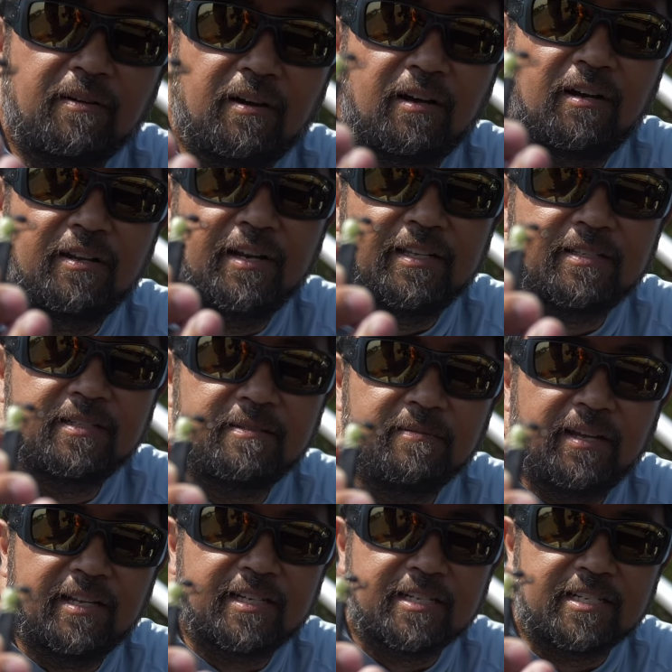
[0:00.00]

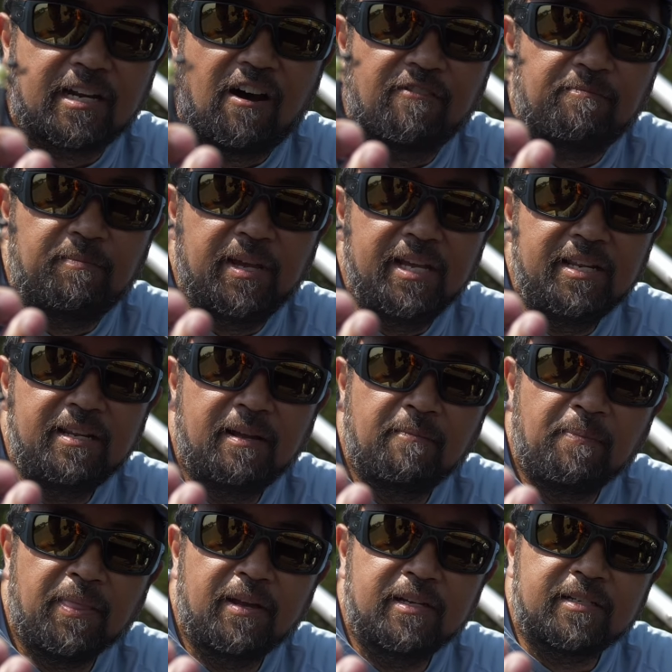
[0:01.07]
It's a soft bead,
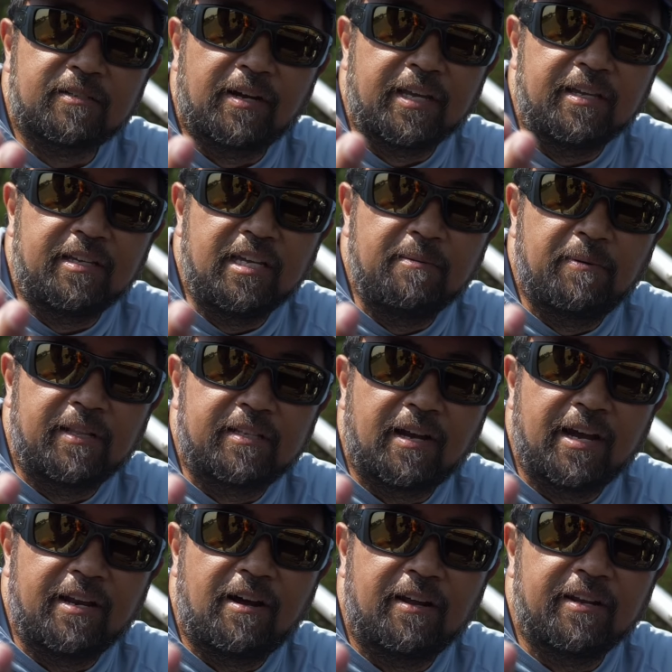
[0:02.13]
so I can keep it
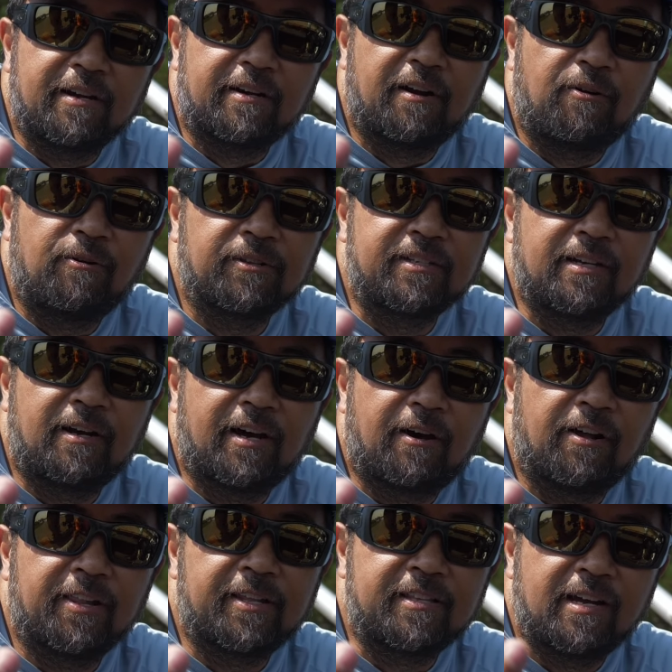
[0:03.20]
tight on here
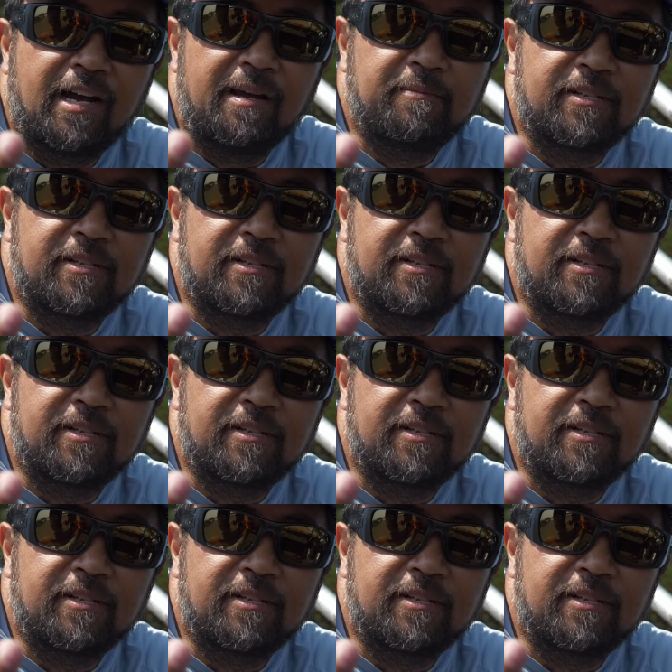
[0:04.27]
all the time,